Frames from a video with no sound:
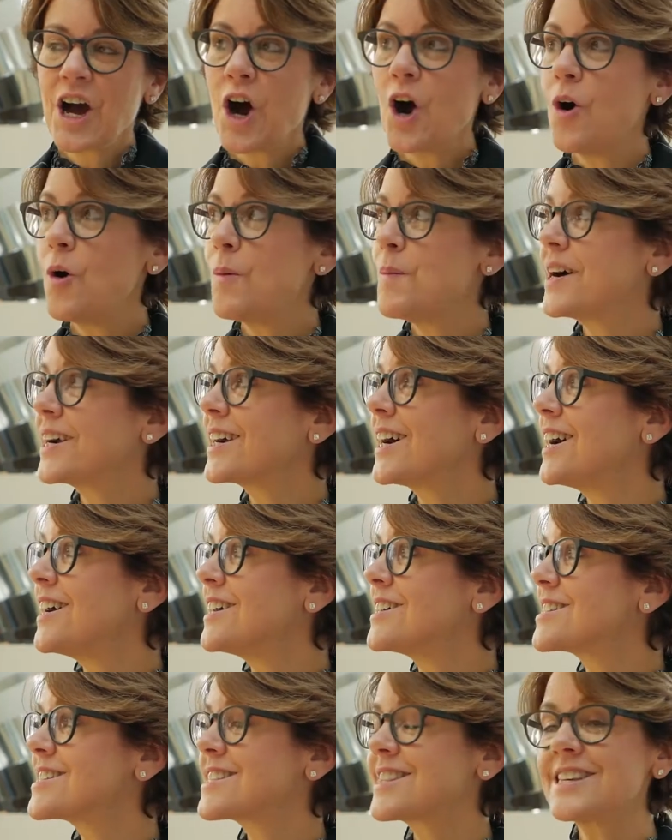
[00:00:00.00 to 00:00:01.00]
Oh my
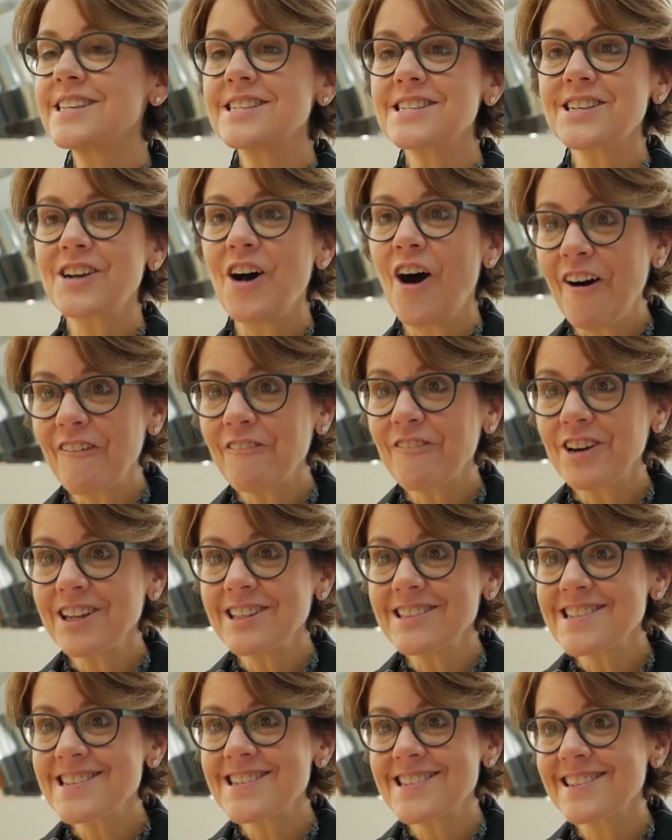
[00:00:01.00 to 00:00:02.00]
gosh, this
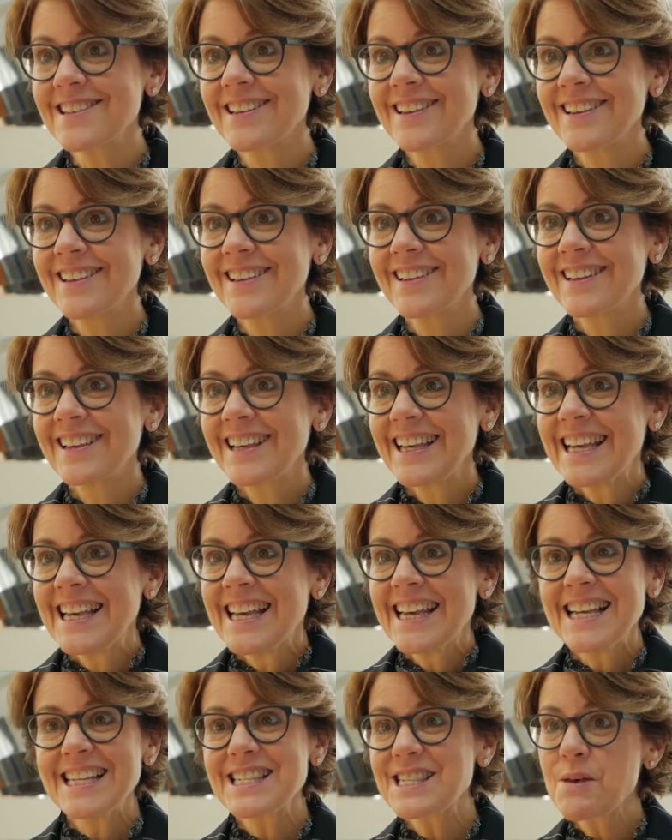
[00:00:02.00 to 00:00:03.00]
conference
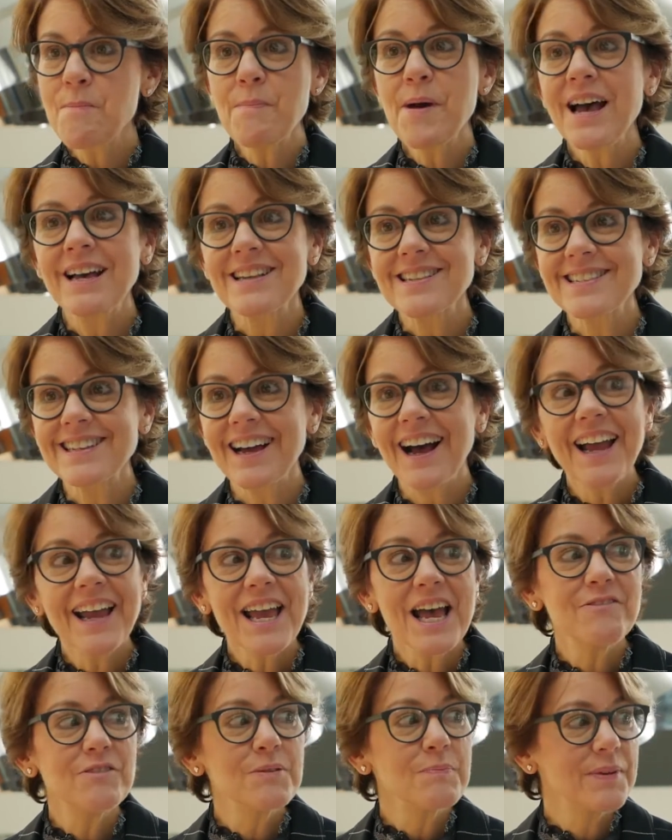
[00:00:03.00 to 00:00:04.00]
is the best. I
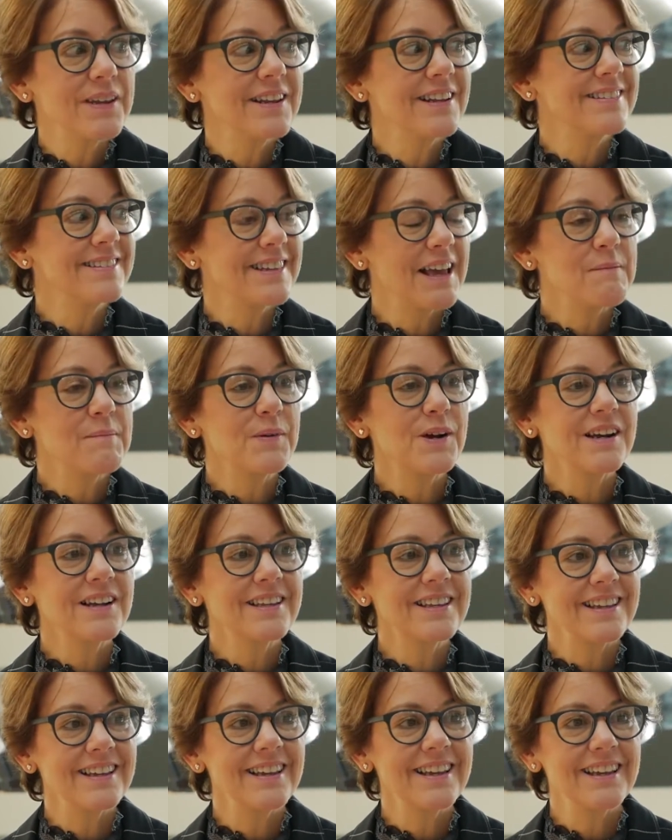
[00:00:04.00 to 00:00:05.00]
haven't been in
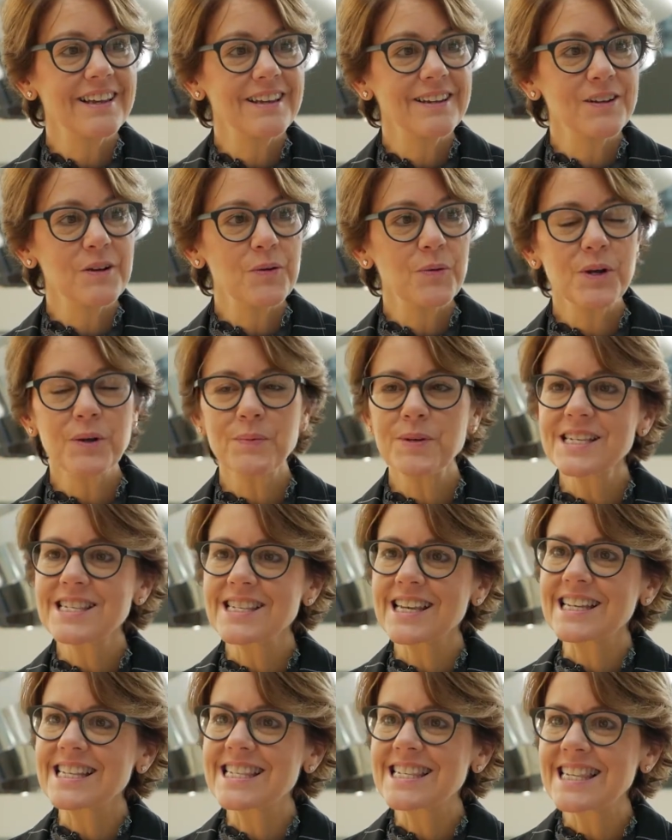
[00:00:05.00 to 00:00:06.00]
Denmark in, what do we
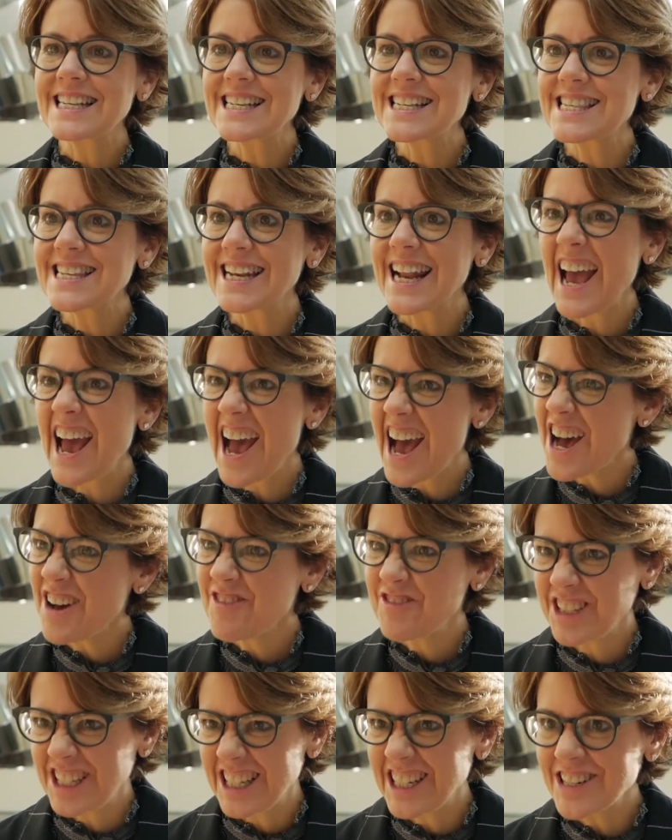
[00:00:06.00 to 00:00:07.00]
say,
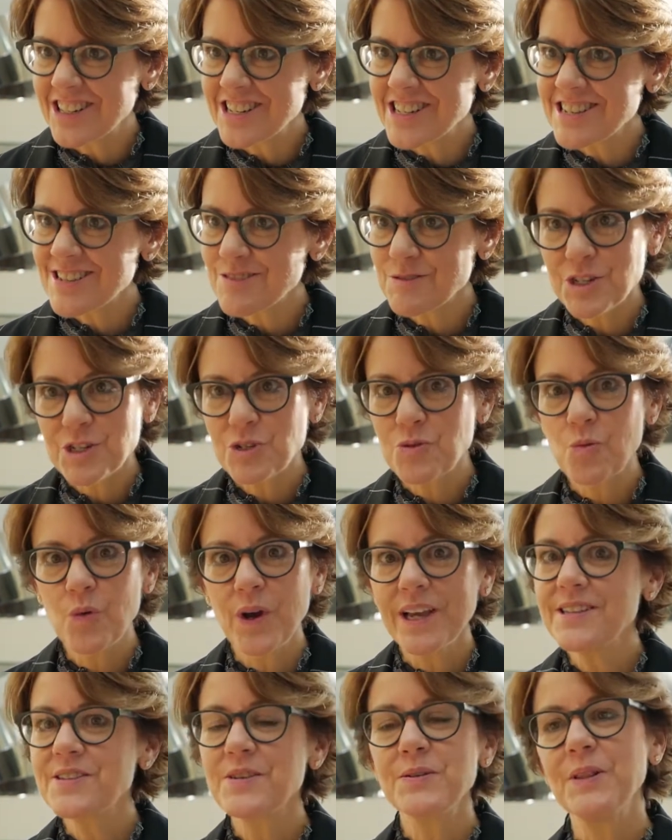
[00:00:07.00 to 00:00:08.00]
6.5 years, which is
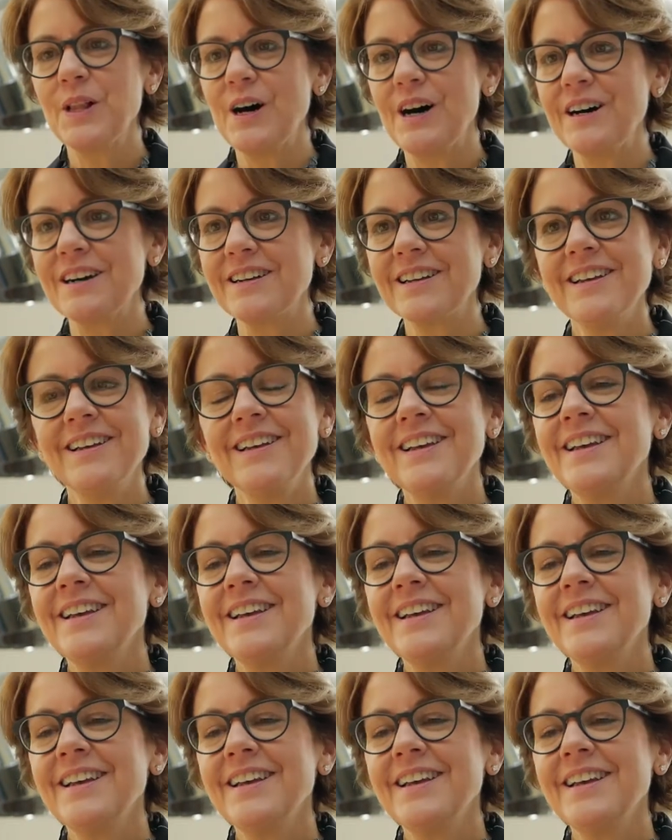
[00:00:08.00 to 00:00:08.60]
way too long.